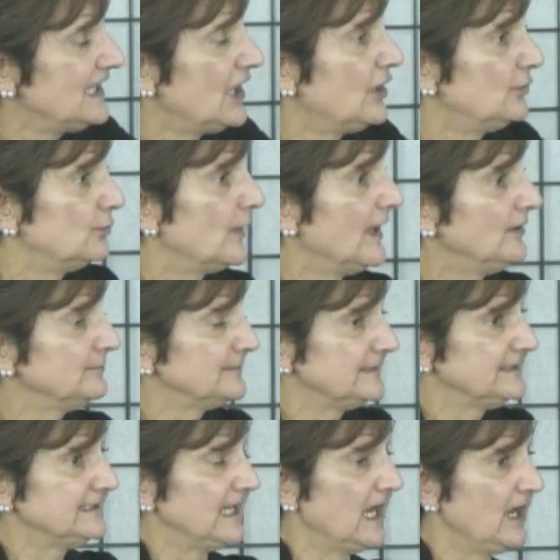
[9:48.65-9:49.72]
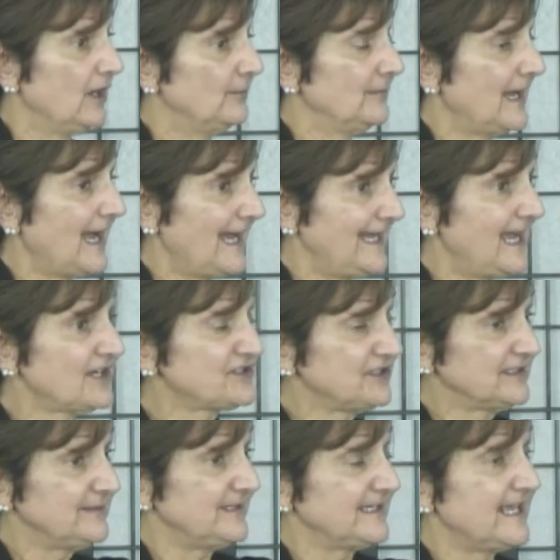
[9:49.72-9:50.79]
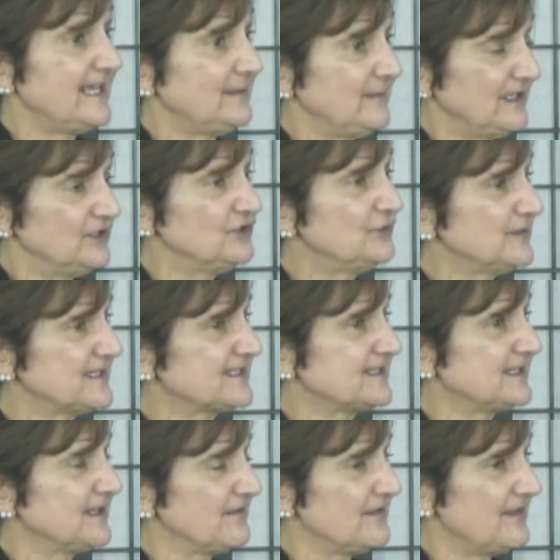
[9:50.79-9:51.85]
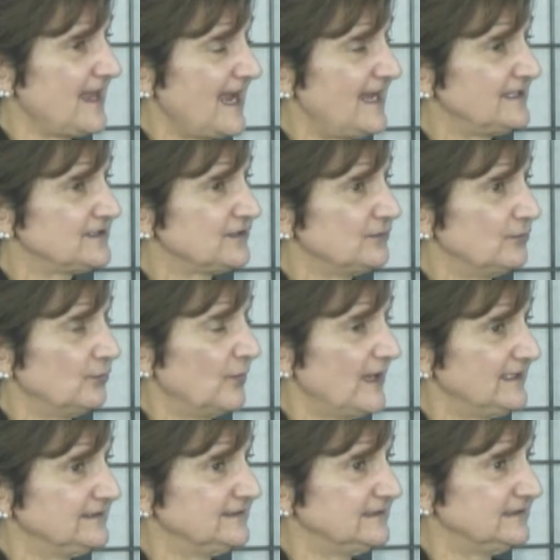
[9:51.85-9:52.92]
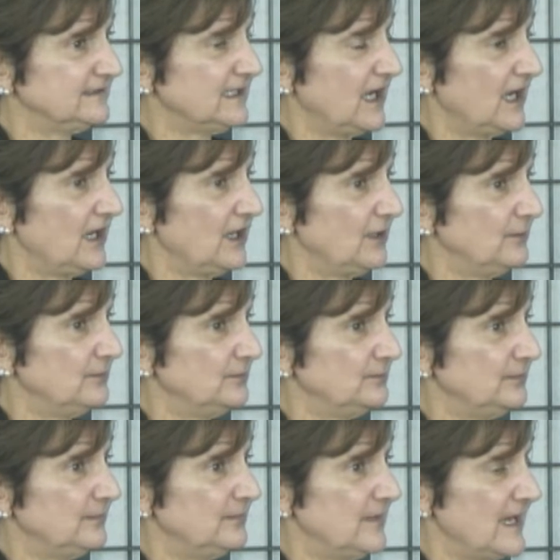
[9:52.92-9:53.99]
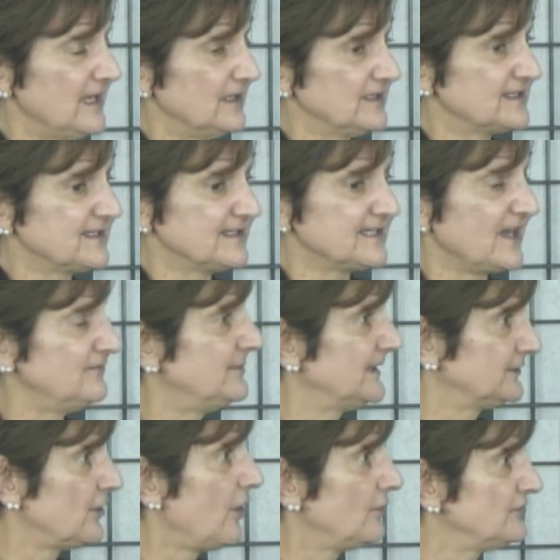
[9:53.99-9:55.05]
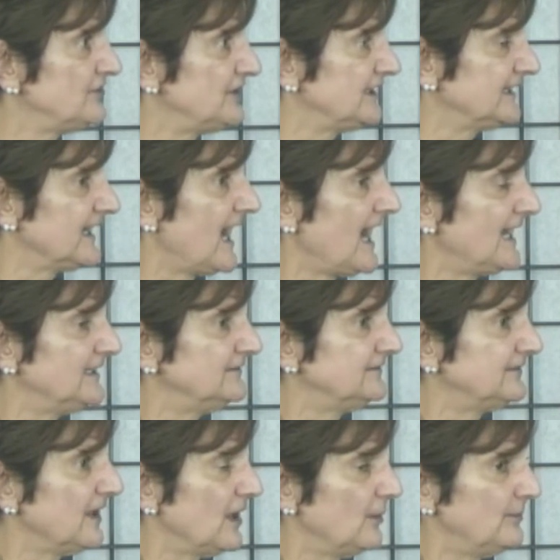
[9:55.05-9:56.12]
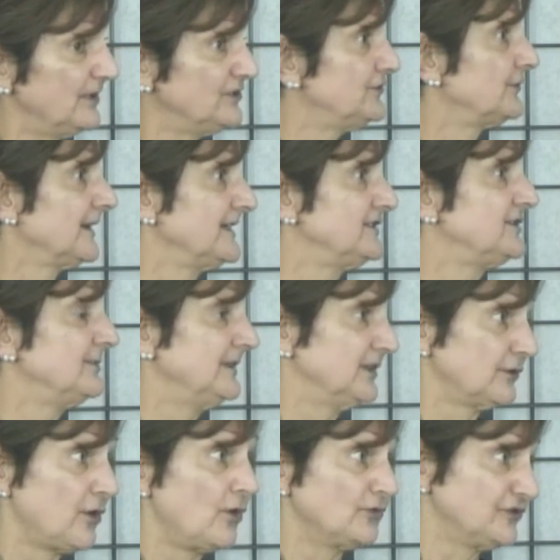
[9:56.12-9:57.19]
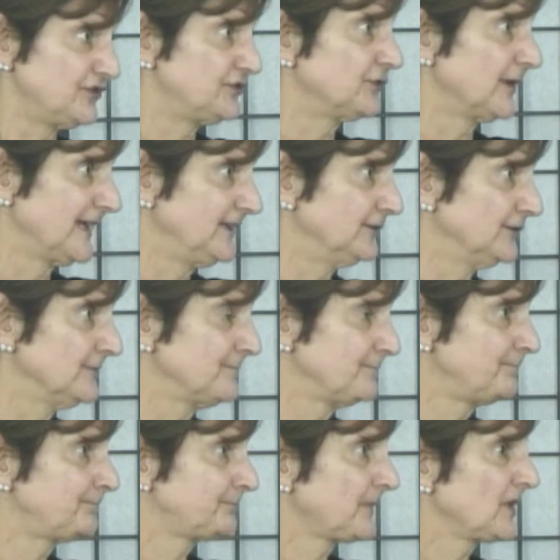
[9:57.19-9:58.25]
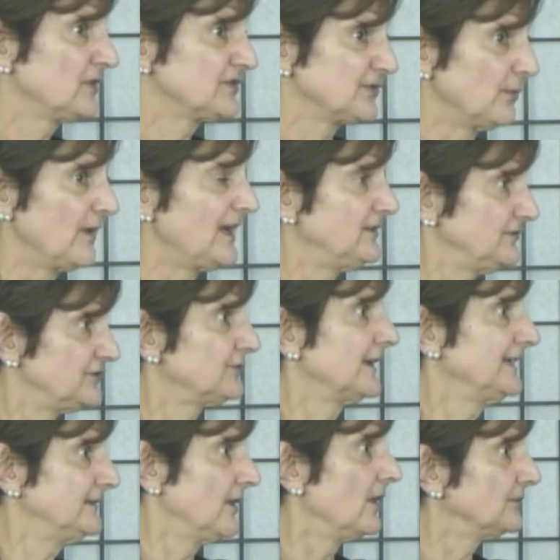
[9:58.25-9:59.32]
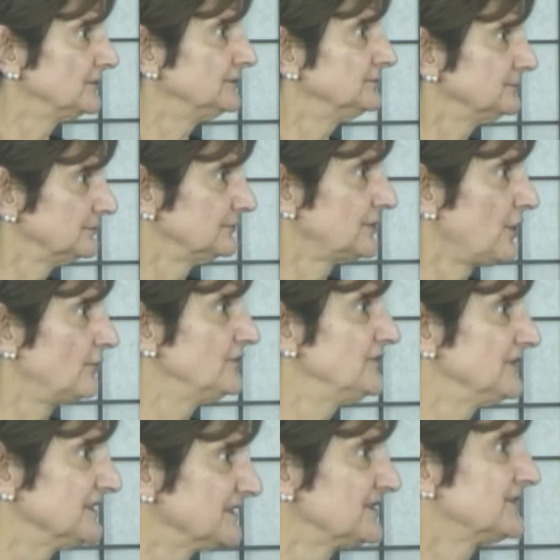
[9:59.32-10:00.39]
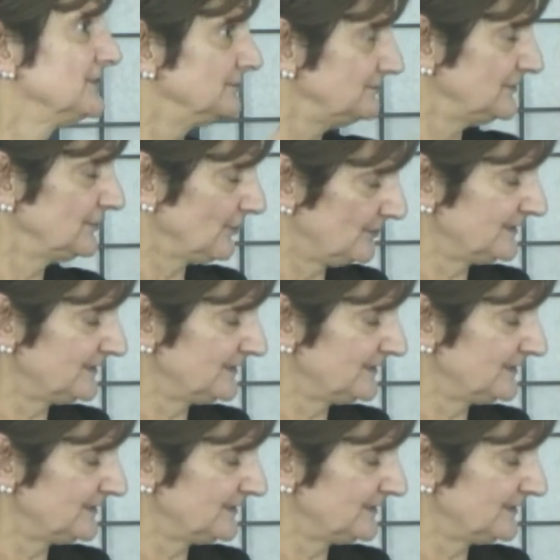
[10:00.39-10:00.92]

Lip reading: Well, I actually became interested in that when, since I've been coaching, I've been trained to be a coach trainer. So I train other coaches to, become